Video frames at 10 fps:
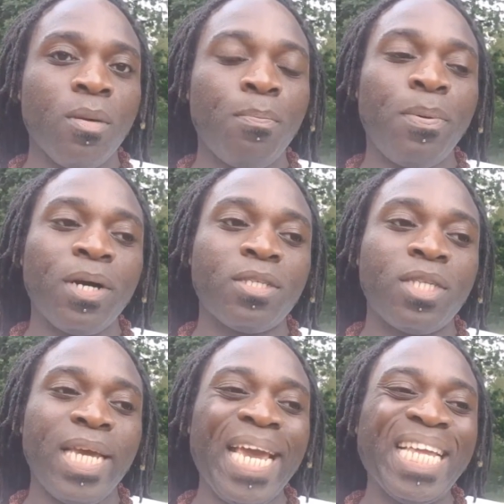but
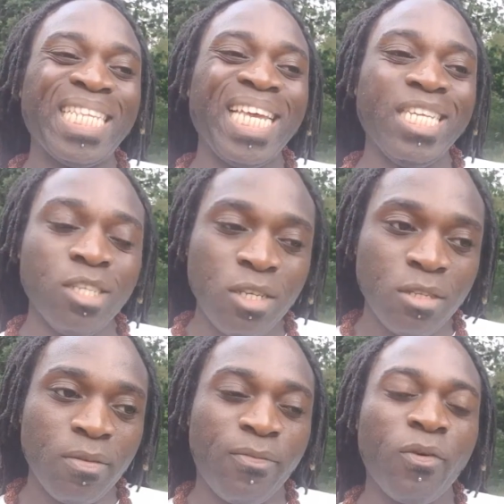it
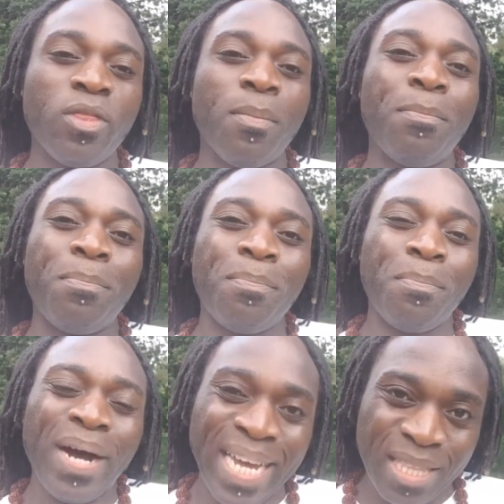isn't for the
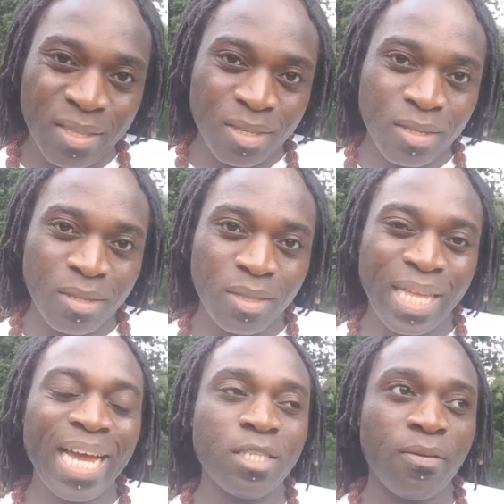mind
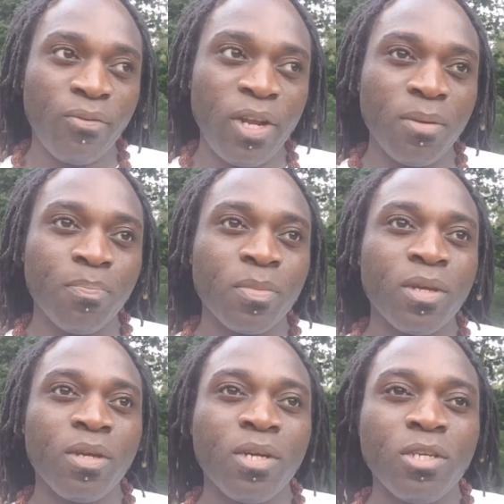that has the freedom.
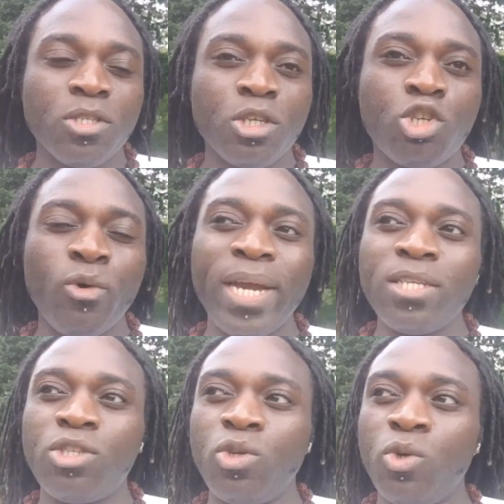So
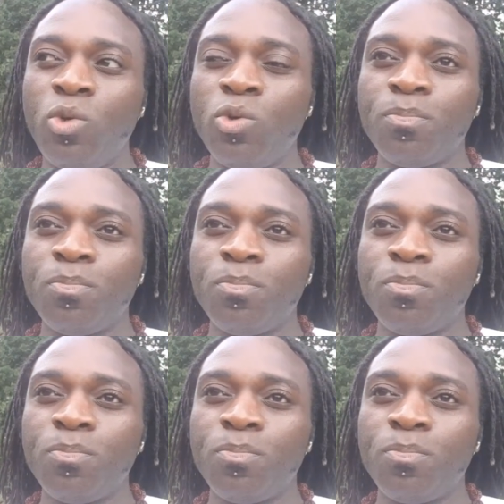trying to